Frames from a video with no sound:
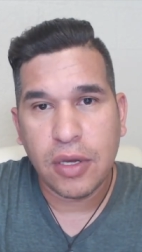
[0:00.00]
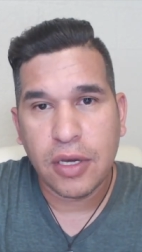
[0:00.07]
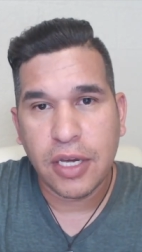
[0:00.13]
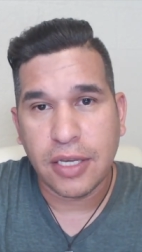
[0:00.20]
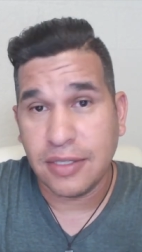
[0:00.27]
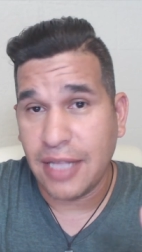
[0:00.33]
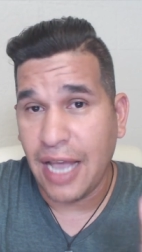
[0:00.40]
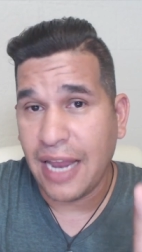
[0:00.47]

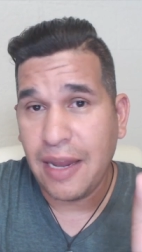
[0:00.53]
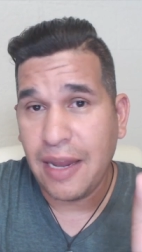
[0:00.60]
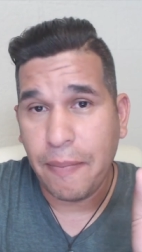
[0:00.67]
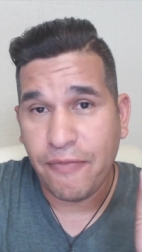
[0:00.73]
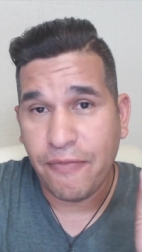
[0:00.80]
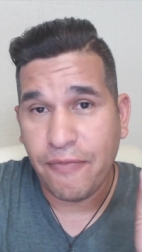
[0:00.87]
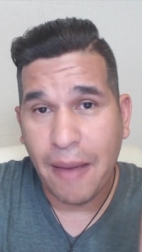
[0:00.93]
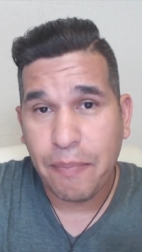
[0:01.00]
because
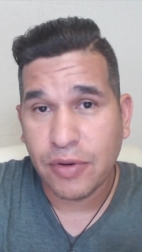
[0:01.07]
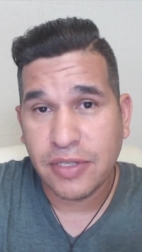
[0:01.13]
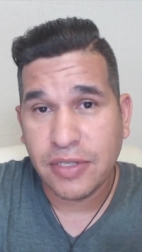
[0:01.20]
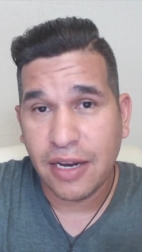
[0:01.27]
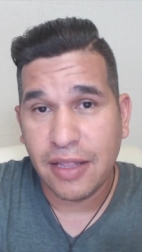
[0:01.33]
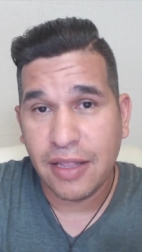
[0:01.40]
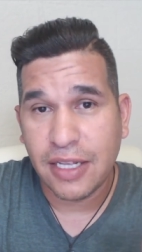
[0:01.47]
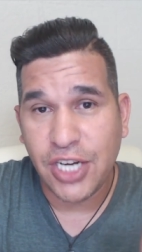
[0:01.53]

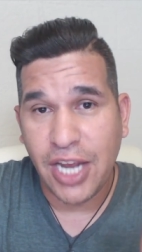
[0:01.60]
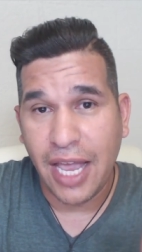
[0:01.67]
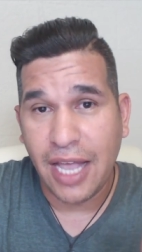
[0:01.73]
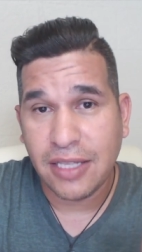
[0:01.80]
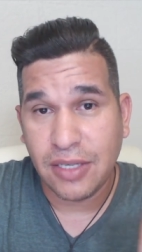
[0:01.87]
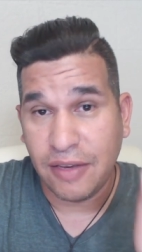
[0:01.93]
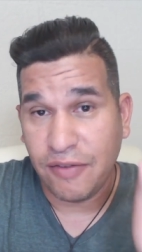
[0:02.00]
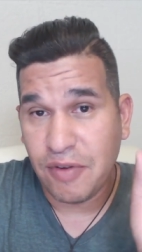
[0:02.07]
95% of the
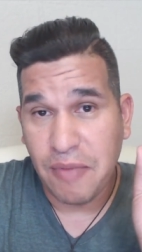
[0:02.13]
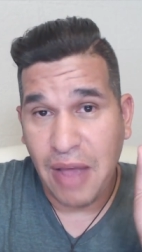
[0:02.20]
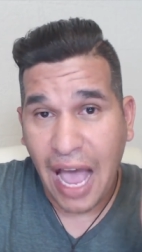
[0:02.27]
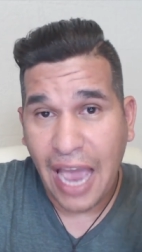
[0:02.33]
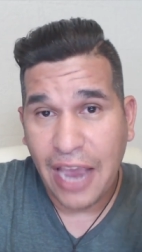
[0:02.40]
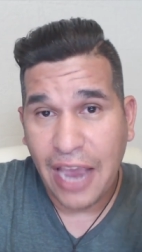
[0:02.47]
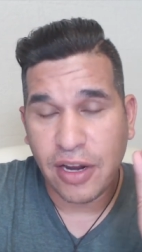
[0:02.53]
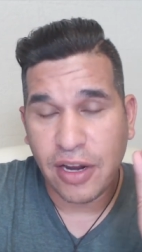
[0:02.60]
chance, even
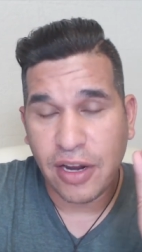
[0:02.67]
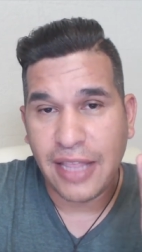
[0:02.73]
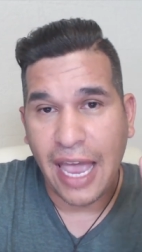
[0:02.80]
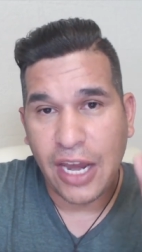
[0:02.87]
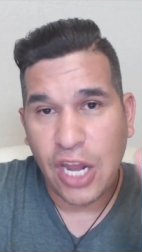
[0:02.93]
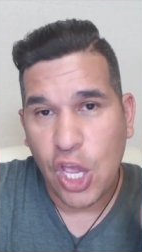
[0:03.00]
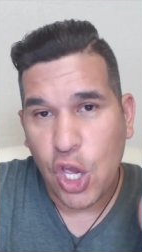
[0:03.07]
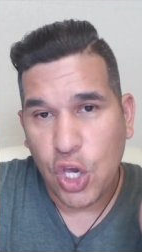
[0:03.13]
higher than
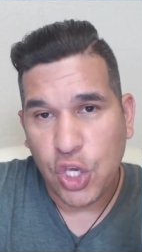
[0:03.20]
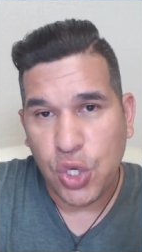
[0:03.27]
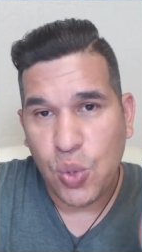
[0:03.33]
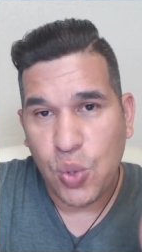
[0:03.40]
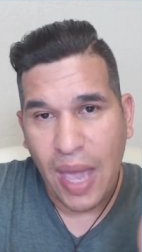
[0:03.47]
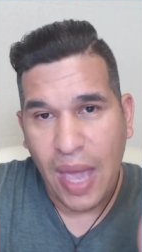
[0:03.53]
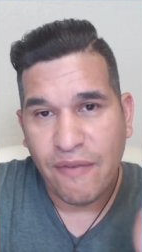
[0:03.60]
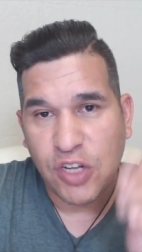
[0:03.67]
that,
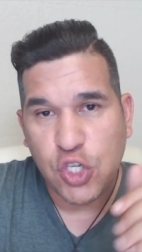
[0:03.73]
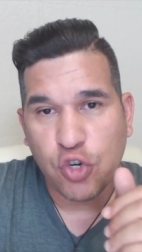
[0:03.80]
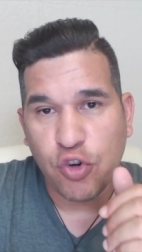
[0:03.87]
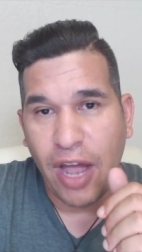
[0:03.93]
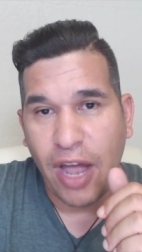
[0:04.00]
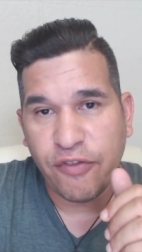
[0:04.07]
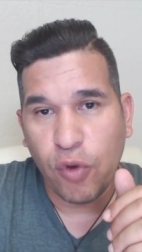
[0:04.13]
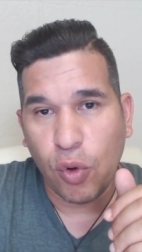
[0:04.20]
you have a
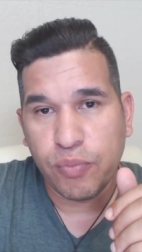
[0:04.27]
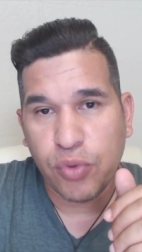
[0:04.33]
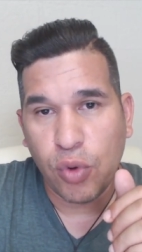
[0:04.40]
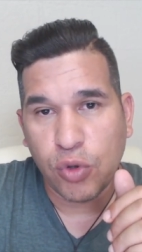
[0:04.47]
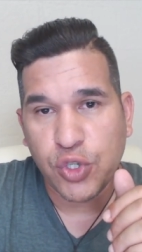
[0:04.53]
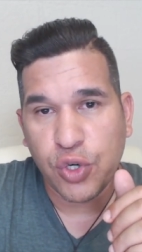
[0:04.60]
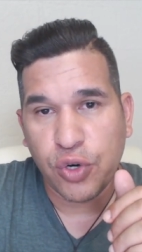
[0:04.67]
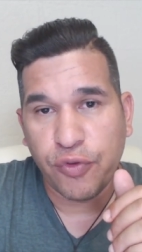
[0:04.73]
trifold
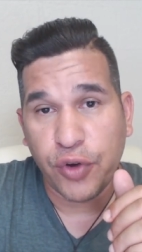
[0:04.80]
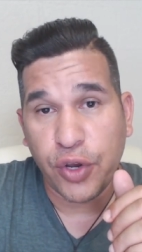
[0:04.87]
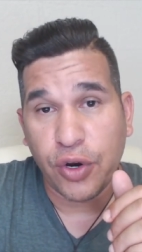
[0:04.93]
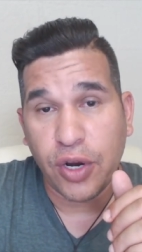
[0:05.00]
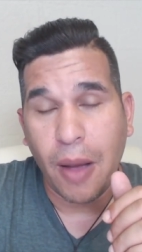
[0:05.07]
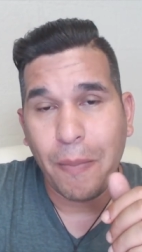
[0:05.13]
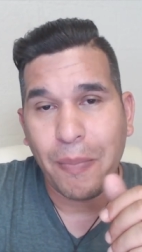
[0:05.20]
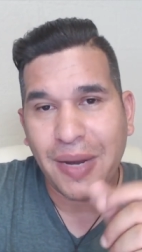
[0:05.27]
brochure for your
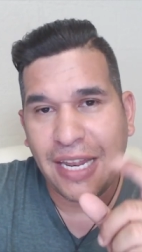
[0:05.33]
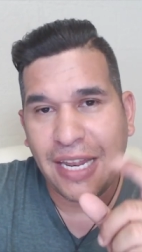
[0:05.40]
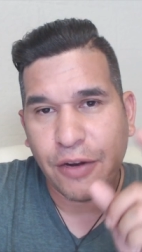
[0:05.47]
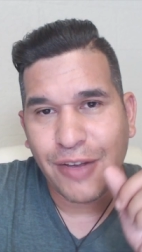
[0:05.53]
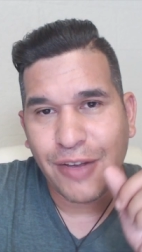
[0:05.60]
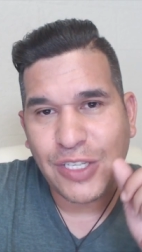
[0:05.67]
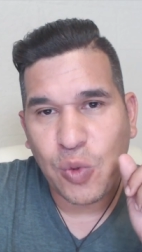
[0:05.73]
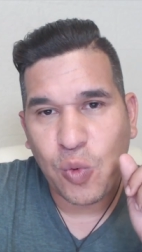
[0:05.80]
company. And the
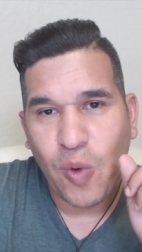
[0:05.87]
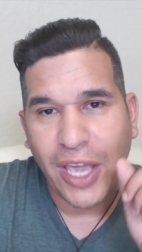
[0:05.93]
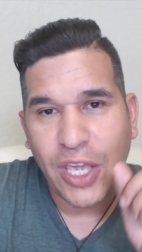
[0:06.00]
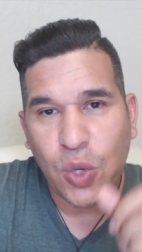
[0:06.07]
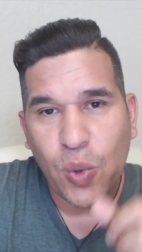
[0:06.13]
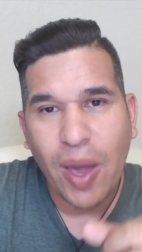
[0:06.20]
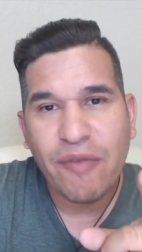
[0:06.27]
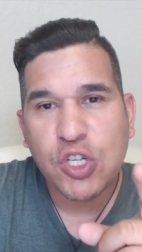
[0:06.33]
reason why
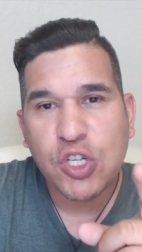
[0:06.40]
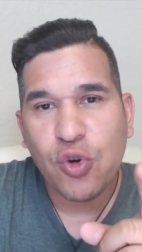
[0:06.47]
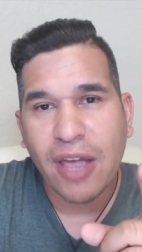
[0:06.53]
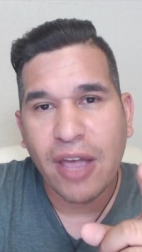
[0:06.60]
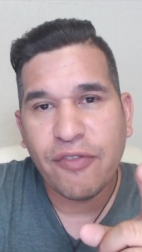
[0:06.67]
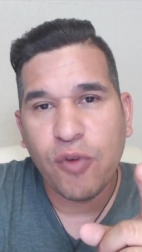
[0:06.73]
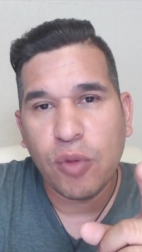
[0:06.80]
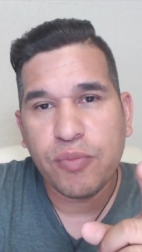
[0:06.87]
you have a
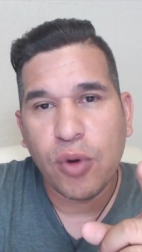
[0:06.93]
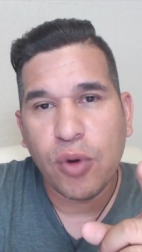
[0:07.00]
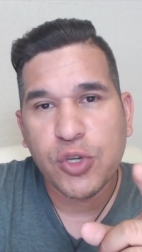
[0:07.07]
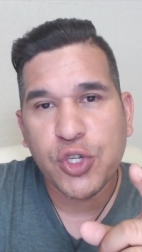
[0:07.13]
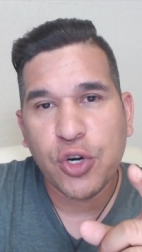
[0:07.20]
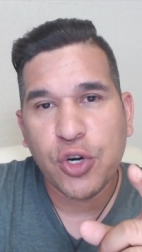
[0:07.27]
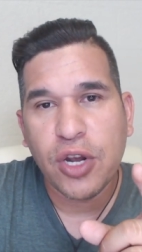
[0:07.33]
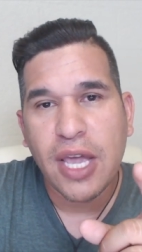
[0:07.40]
trifold
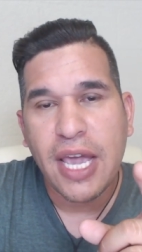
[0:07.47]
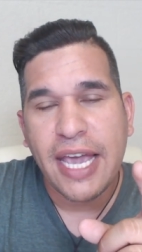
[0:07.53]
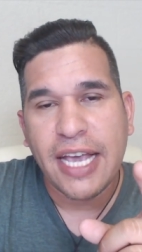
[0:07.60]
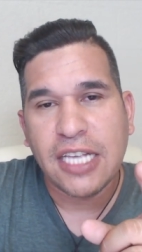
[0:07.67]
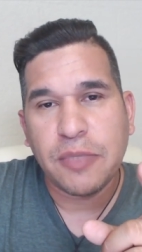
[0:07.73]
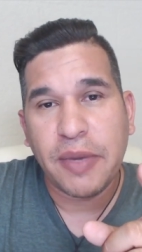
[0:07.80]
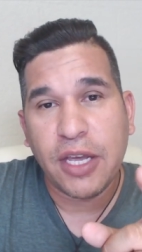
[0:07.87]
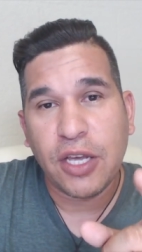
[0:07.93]
brochure
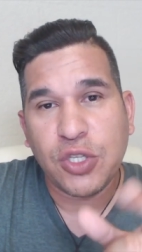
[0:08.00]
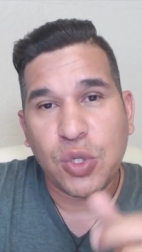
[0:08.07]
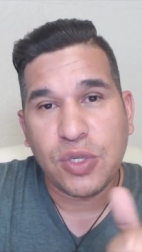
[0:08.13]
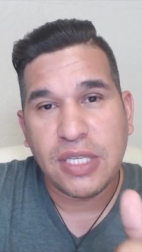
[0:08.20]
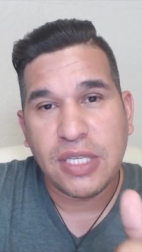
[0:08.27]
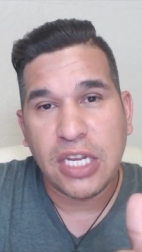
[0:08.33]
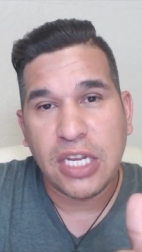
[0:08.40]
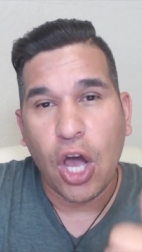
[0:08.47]
is because you've
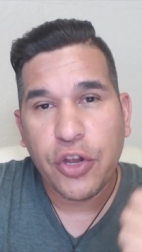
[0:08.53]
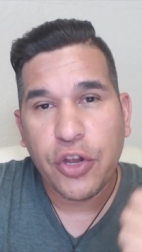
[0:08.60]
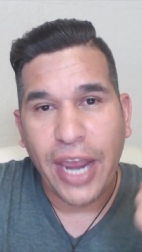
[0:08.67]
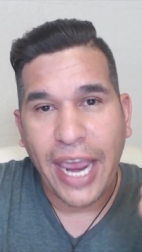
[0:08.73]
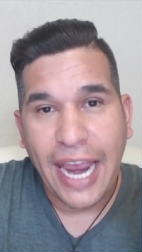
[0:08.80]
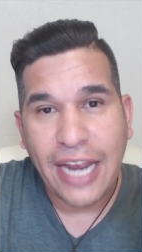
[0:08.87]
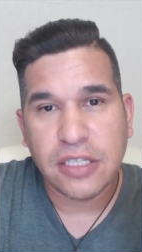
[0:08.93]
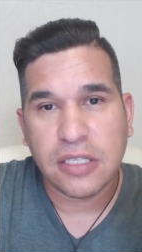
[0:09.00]
seen other
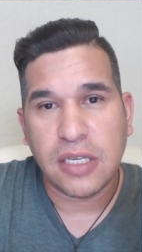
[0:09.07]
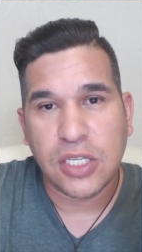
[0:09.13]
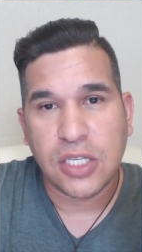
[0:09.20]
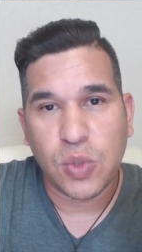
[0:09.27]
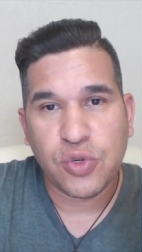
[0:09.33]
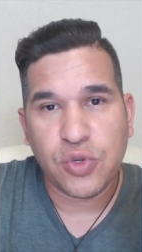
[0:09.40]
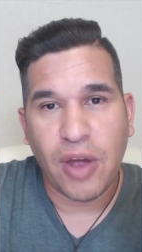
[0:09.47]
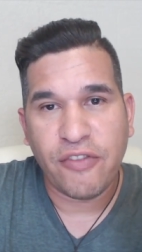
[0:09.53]
agencies
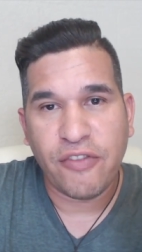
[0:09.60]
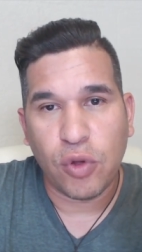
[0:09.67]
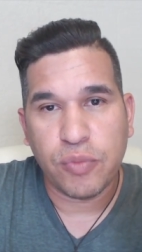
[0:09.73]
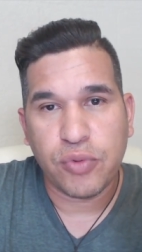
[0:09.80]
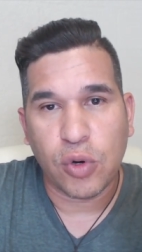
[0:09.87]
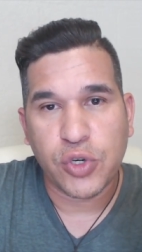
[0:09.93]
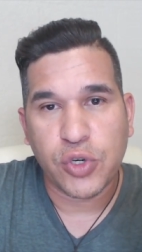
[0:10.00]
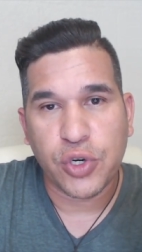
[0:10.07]
with trifold
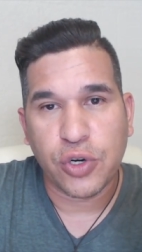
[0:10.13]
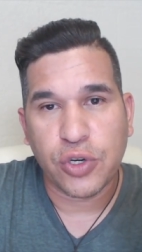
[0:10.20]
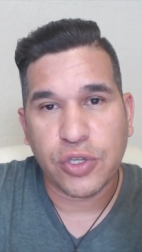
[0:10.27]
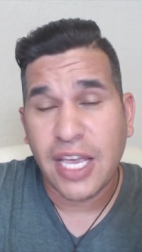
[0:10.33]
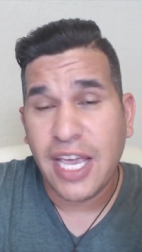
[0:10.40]
brochures.